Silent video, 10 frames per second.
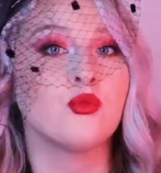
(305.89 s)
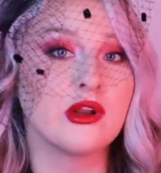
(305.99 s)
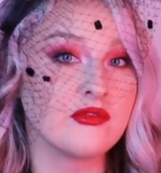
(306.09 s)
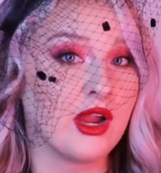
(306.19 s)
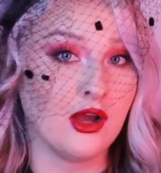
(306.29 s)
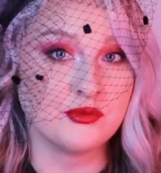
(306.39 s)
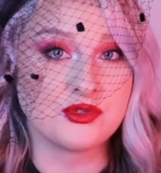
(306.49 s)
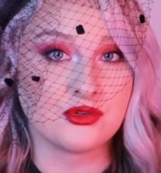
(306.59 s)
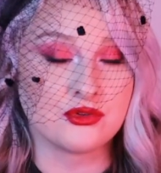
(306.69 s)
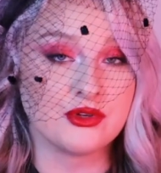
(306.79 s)
Whatever
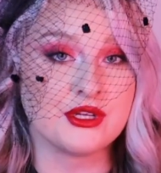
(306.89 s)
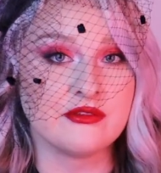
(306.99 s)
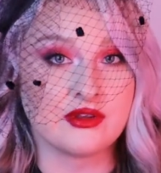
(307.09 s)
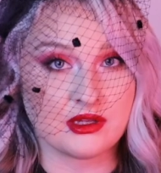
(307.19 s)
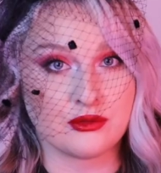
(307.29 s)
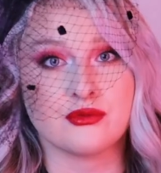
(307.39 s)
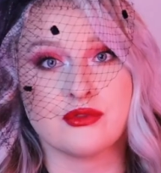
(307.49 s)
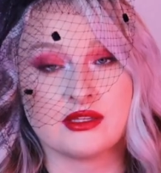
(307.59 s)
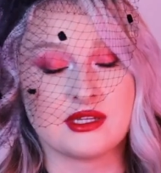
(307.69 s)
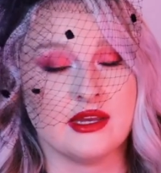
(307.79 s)
helps you grieve and get through
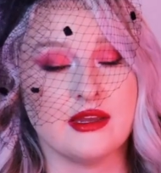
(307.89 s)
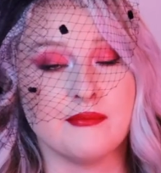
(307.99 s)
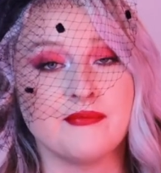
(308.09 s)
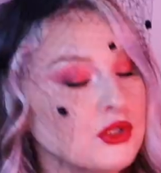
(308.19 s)
that time,